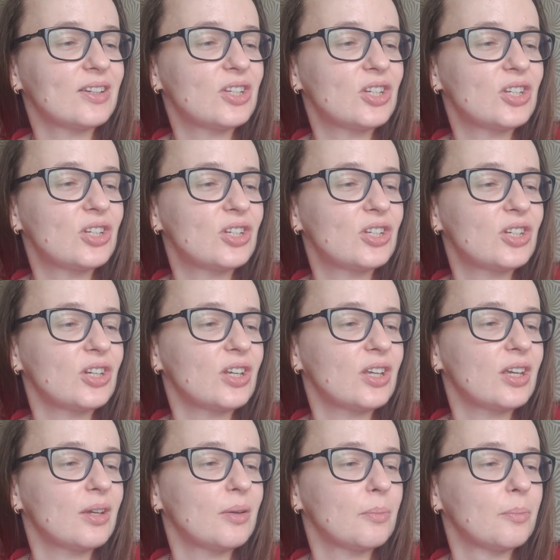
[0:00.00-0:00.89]

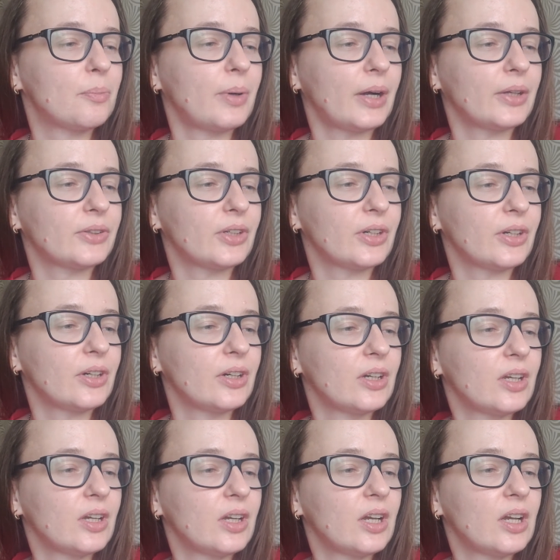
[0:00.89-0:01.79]
shea butter.
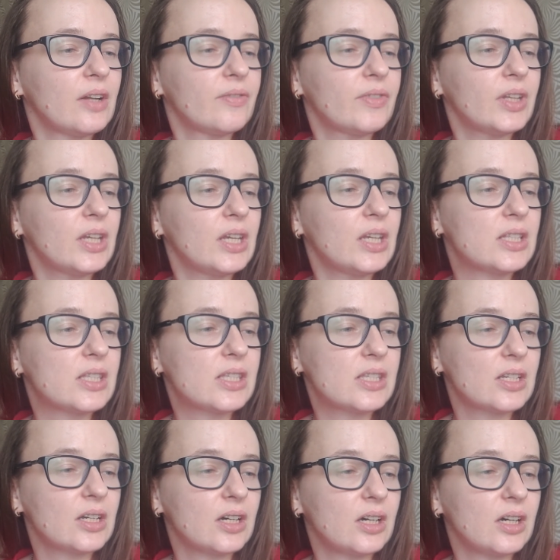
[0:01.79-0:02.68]

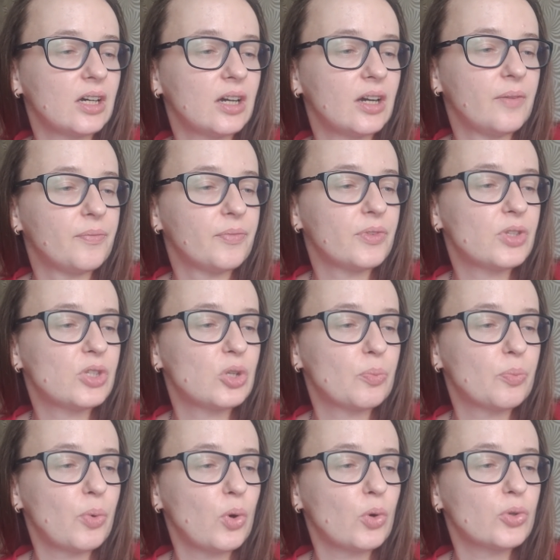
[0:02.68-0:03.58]
It's
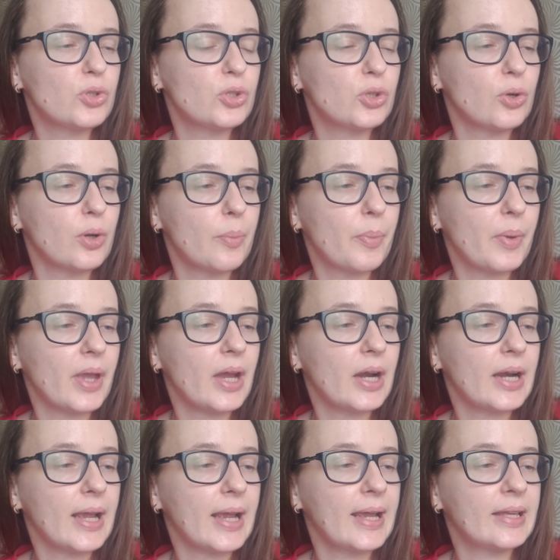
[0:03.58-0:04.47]
supposed to
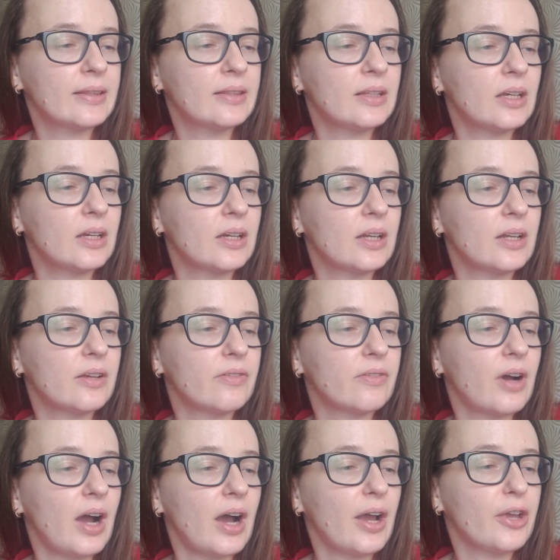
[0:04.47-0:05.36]
repair and
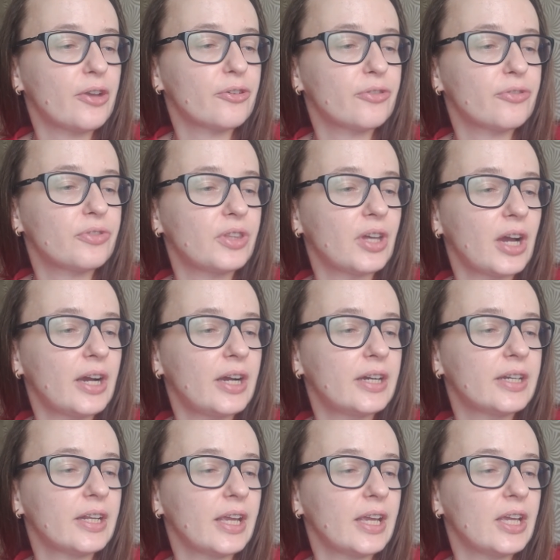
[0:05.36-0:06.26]
revive
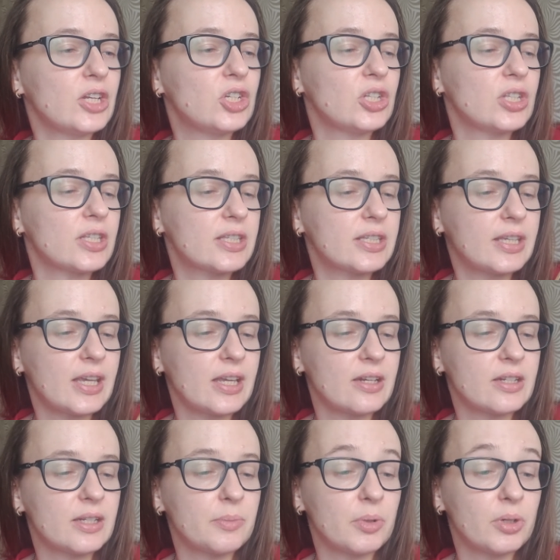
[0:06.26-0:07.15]
tired aging
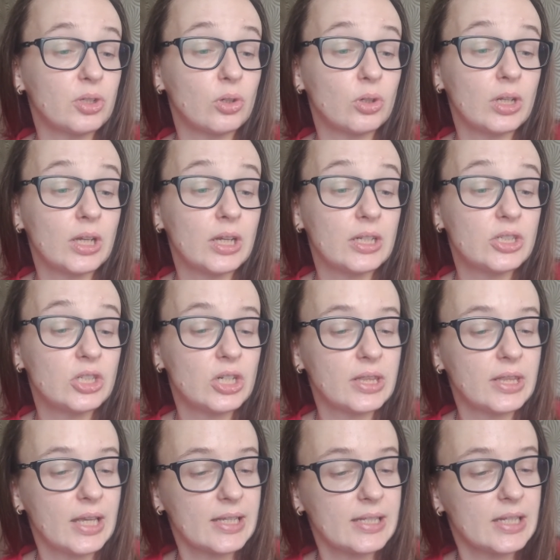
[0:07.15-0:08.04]
skin,
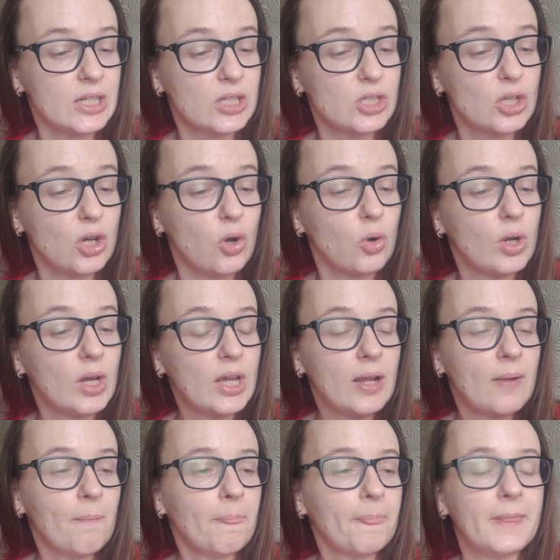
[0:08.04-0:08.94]
dermatologically tested. So
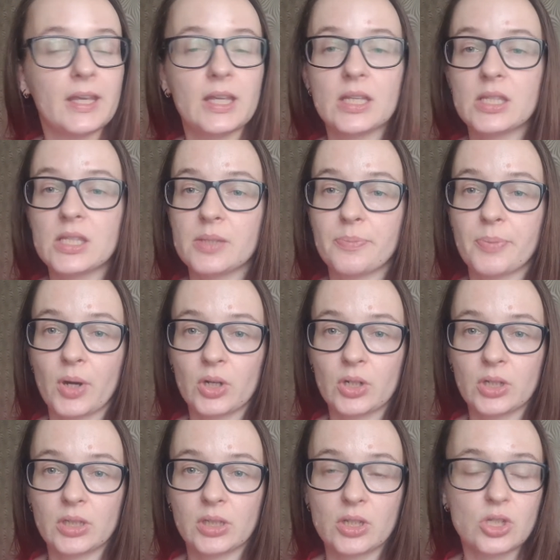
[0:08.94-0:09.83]
this
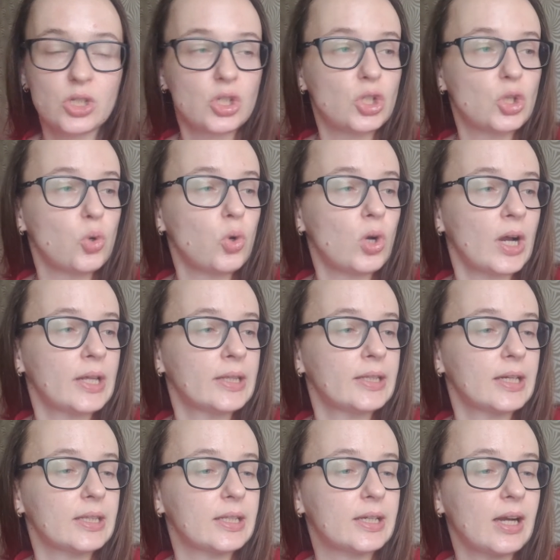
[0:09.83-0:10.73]
product is
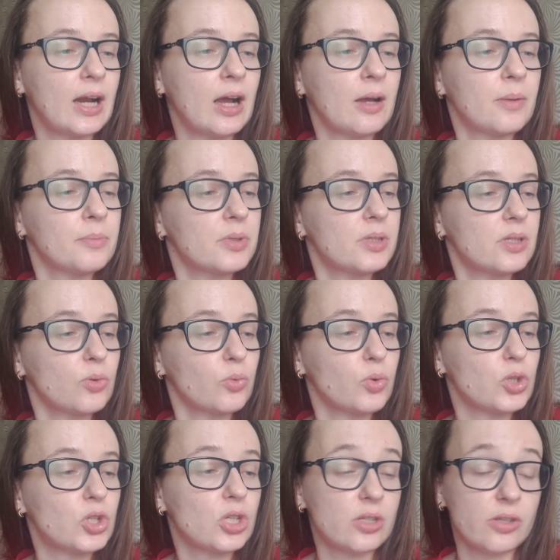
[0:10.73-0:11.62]
200 grams,
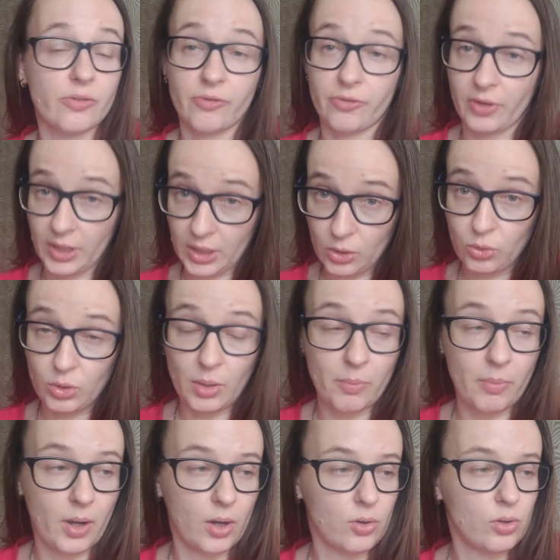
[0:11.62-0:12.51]
which is a very good
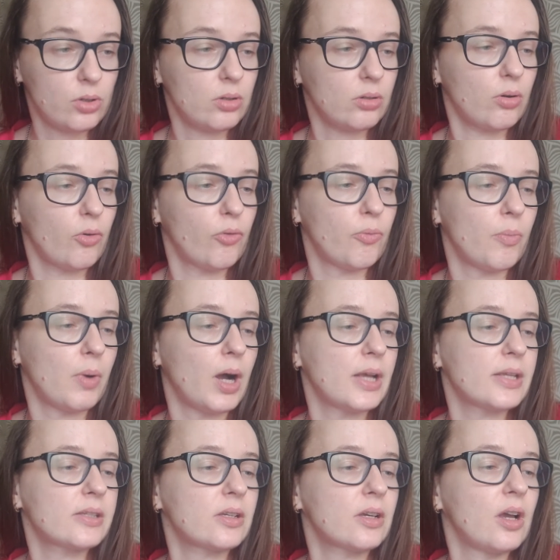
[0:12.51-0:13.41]
amount of
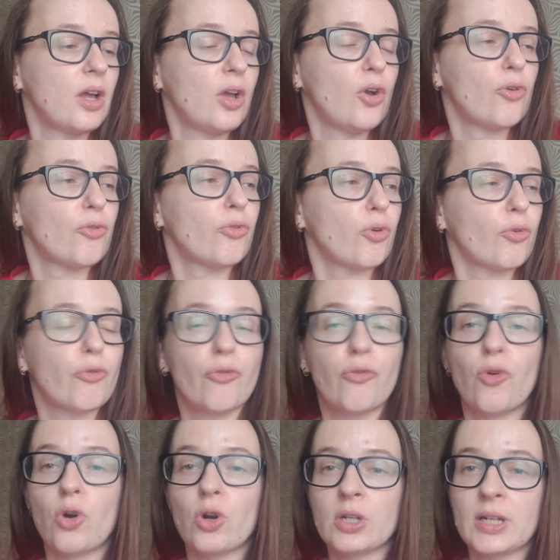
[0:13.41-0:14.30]
mask for
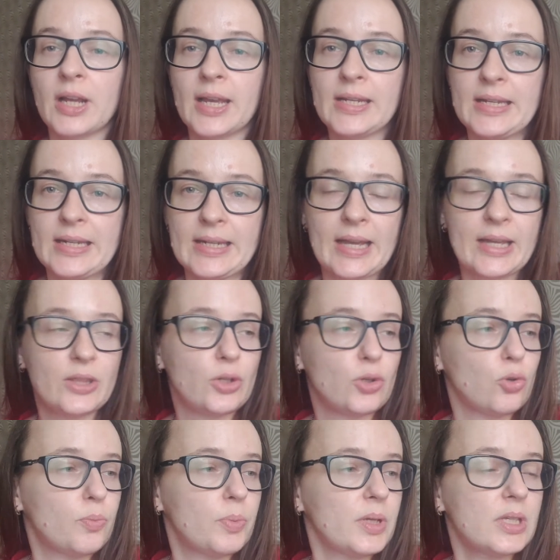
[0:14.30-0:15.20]
499
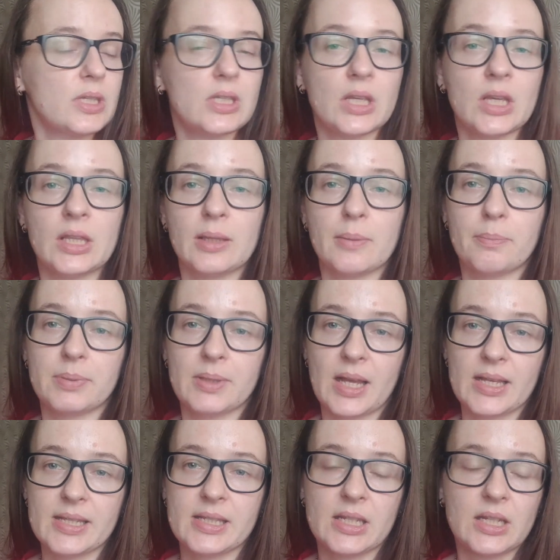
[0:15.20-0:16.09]
rupees in a
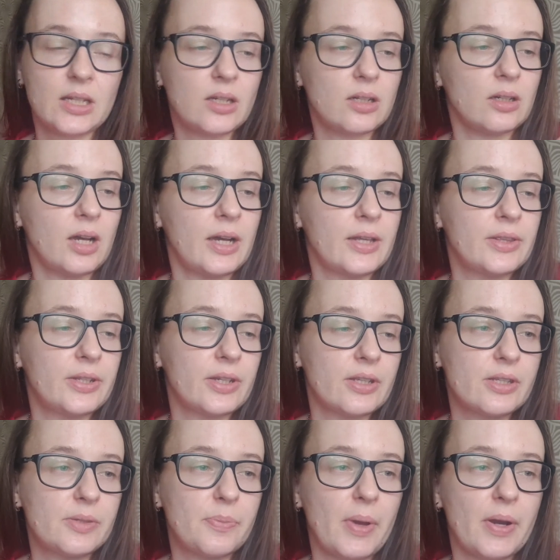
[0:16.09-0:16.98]
plastic
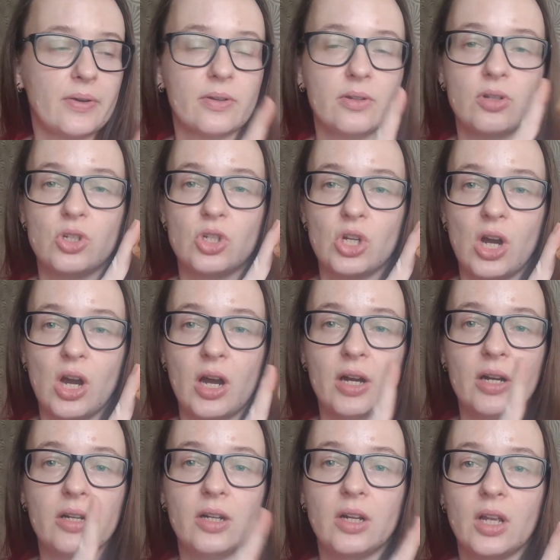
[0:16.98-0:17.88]
untransparent
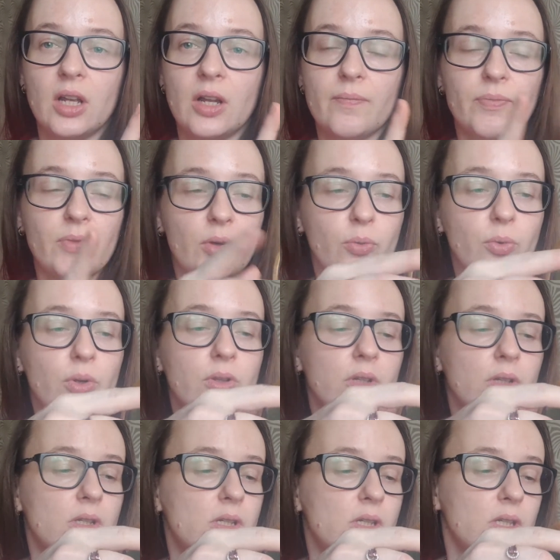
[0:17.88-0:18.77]
jar with
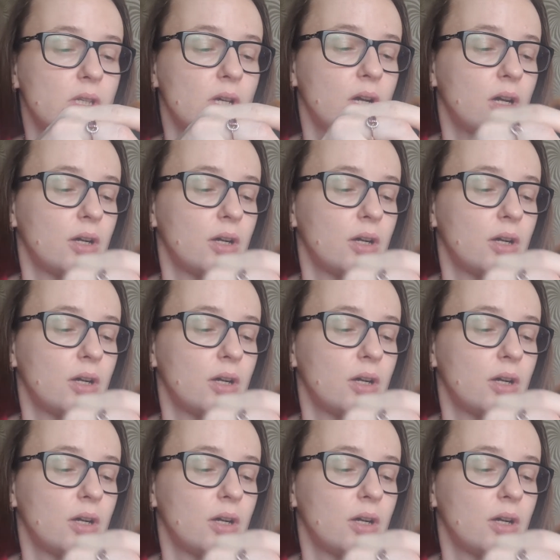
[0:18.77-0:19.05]
this,